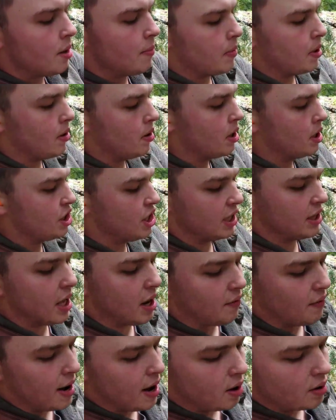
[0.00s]
I'm gonna eject
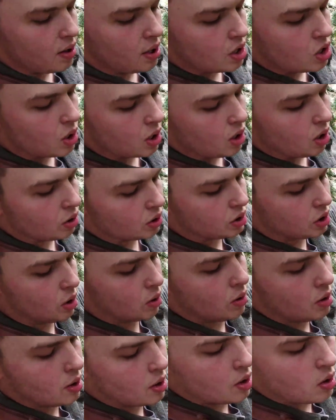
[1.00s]
that round. You could
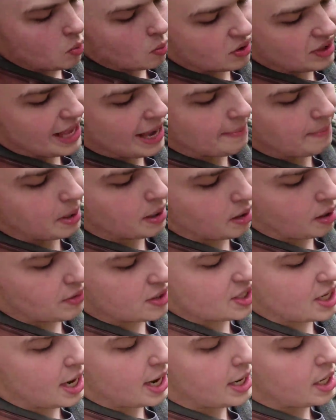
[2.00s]
also, with that button on
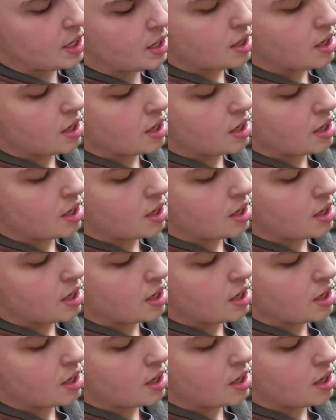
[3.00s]
the side,